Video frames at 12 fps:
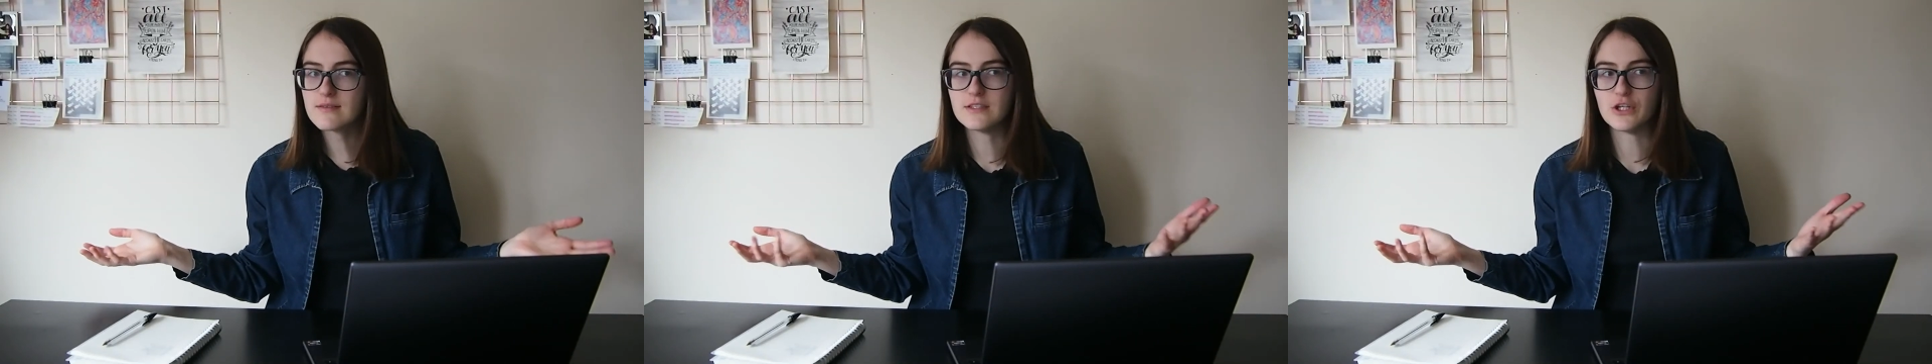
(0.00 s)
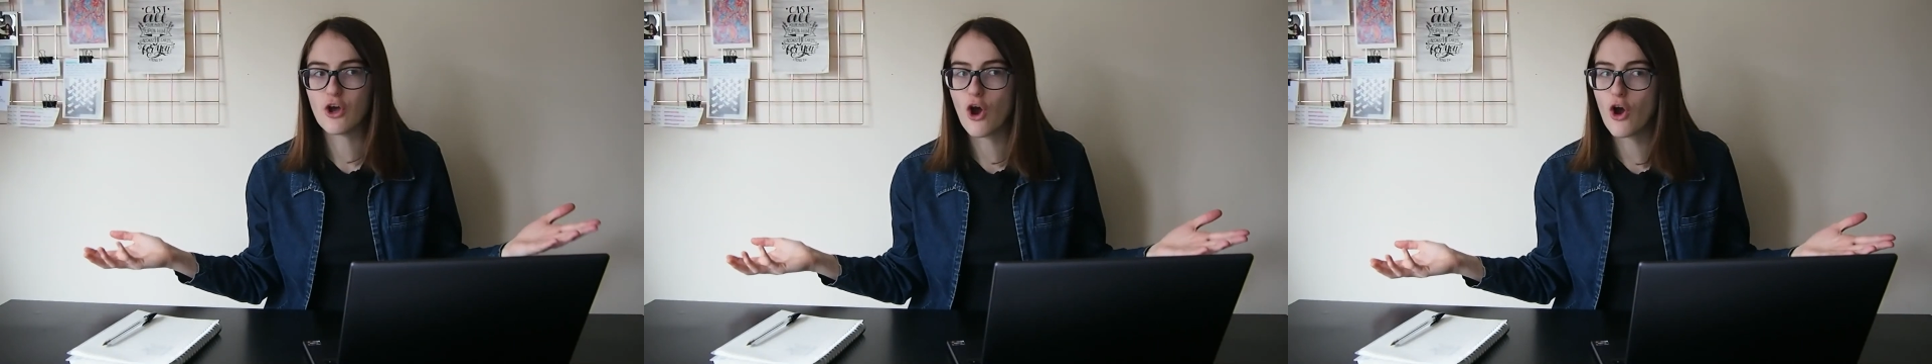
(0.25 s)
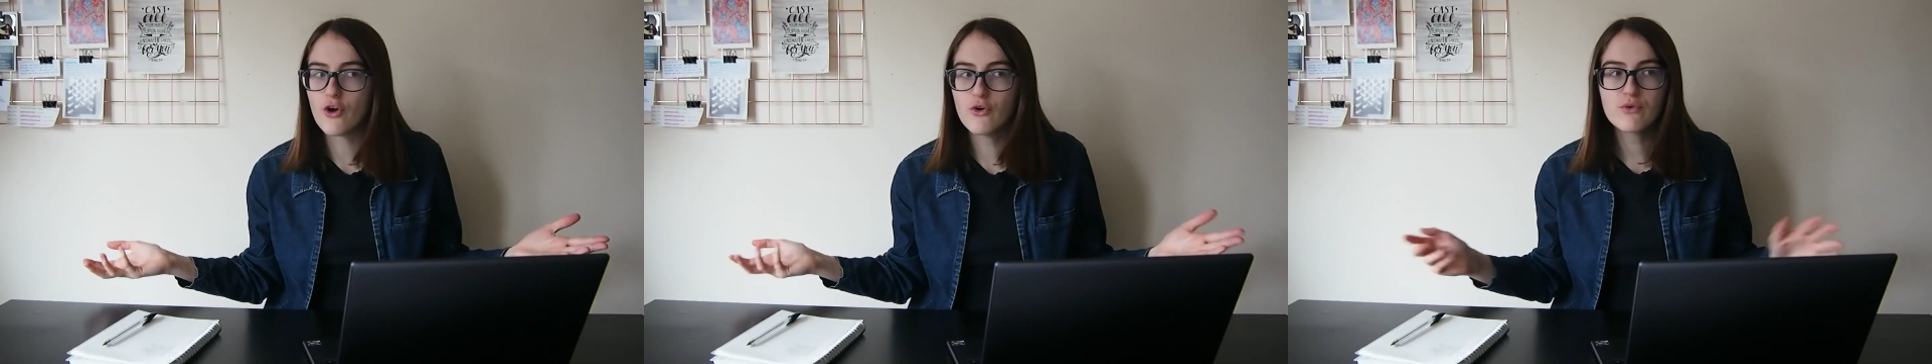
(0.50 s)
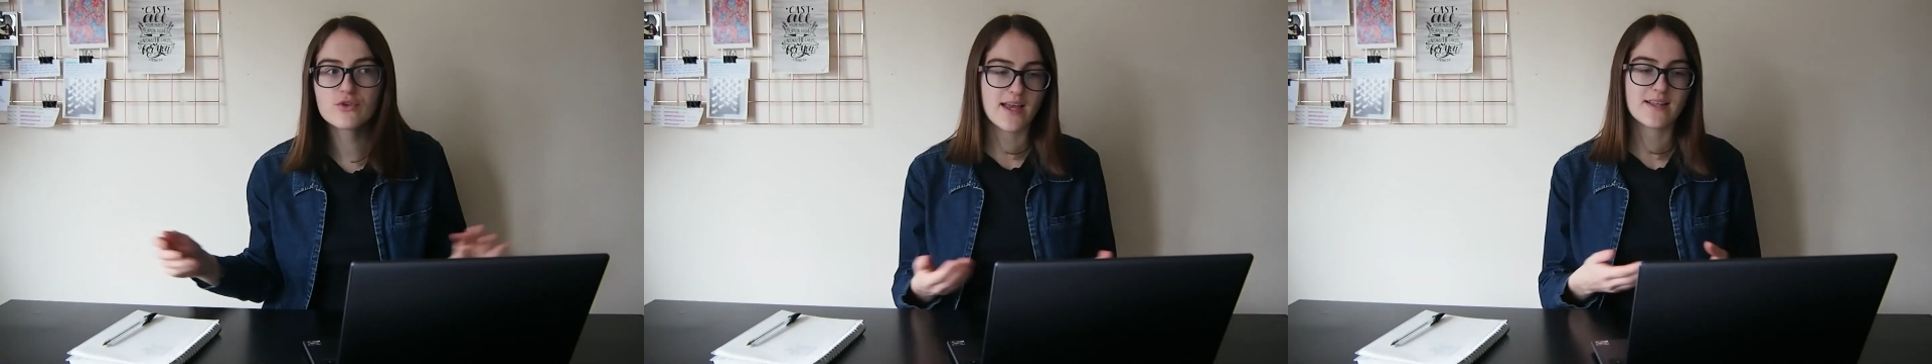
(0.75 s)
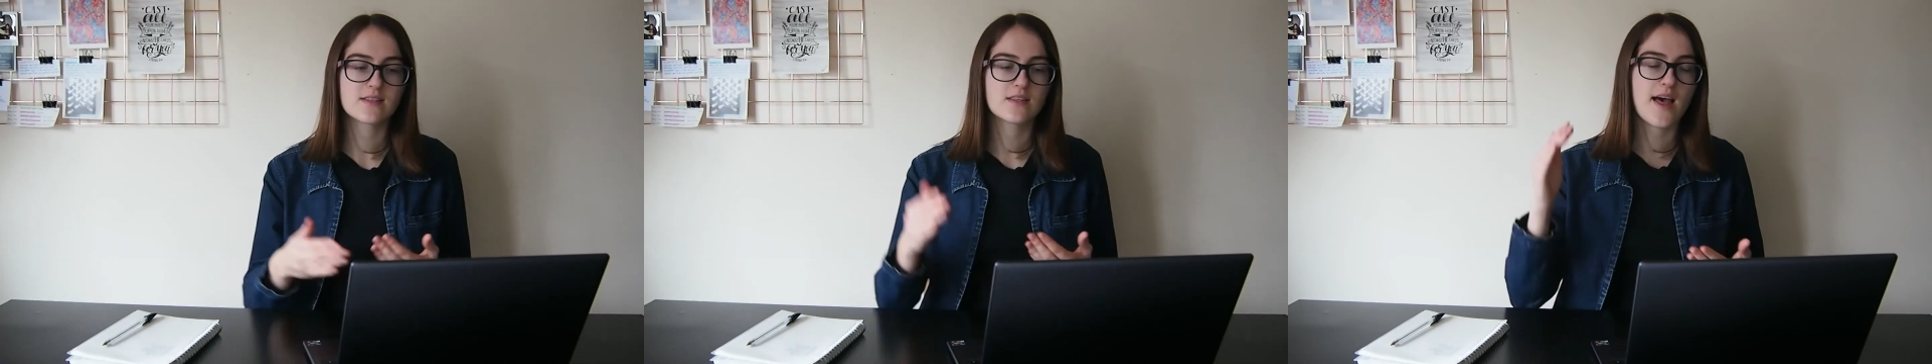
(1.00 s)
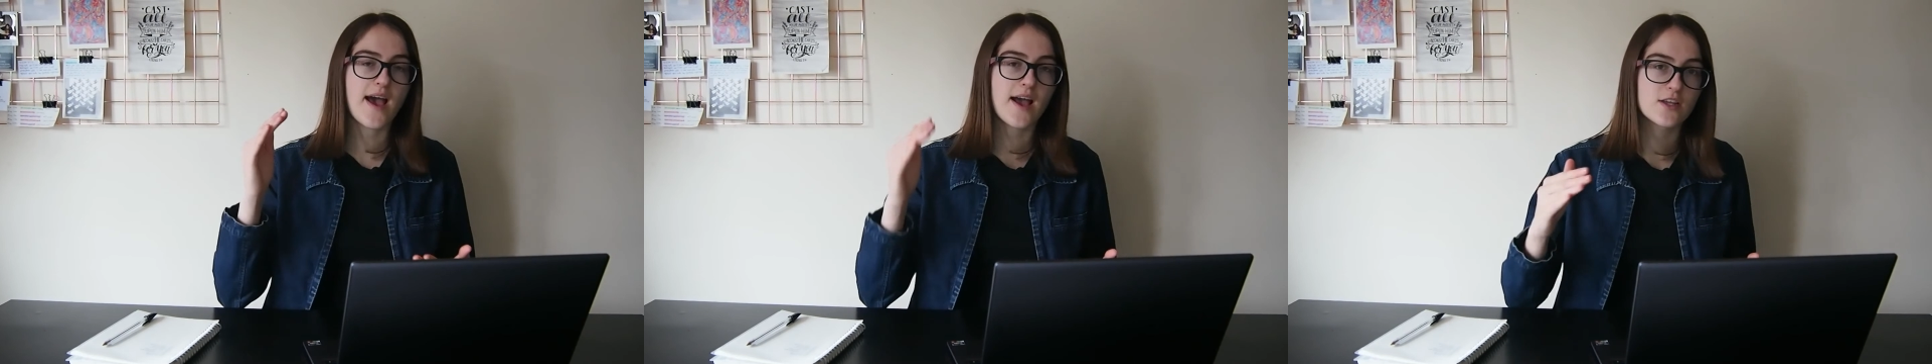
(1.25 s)
No, it's
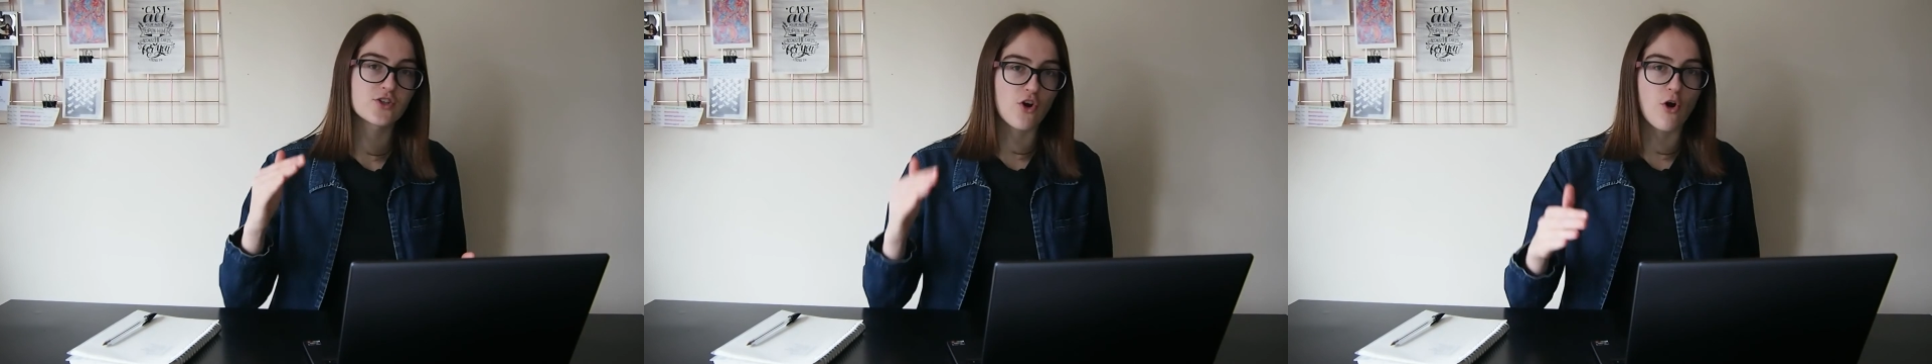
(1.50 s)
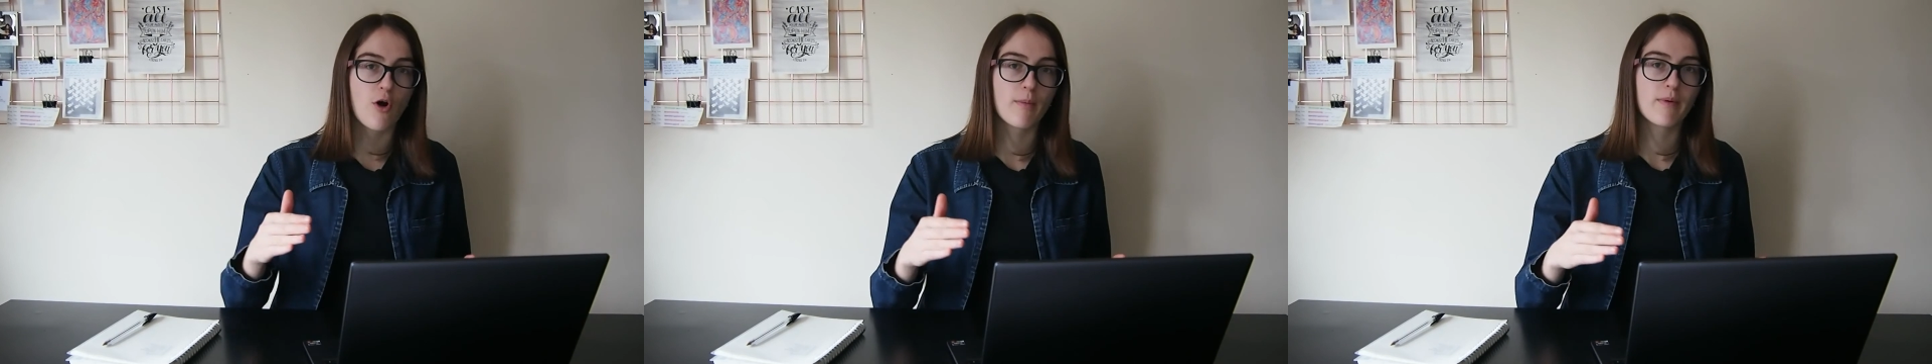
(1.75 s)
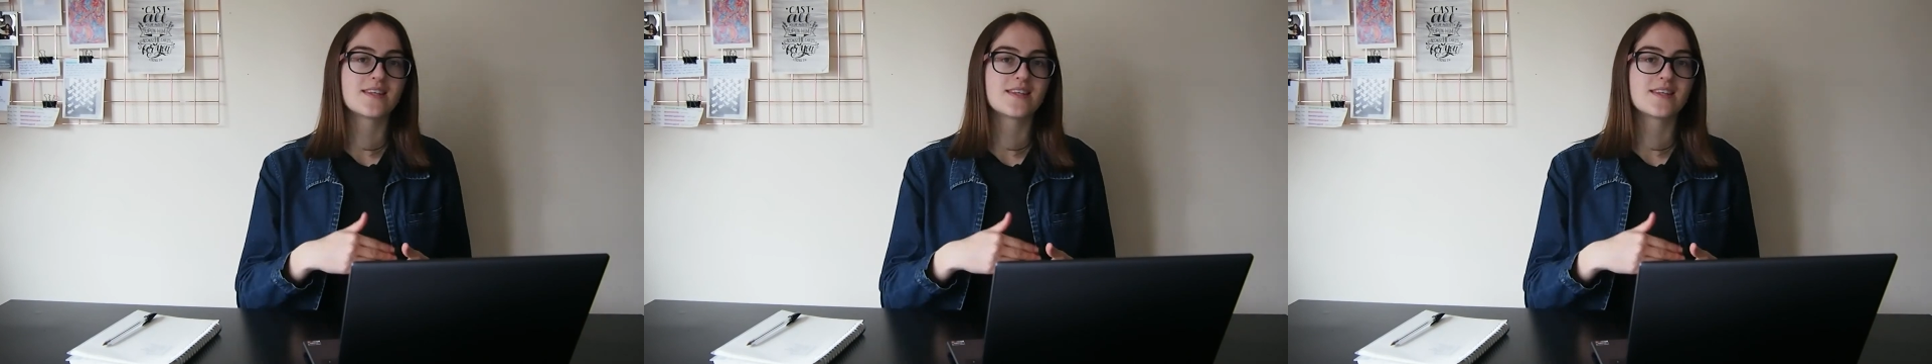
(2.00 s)
their job